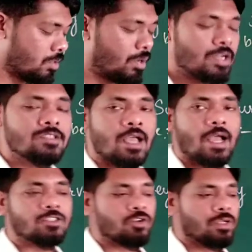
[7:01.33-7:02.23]
What is
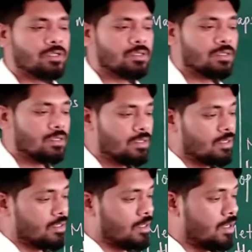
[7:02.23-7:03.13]
hatching?
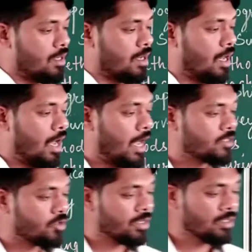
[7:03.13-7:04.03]

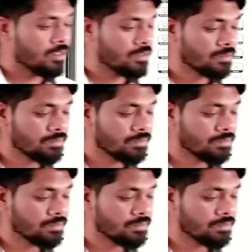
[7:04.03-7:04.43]
Hatching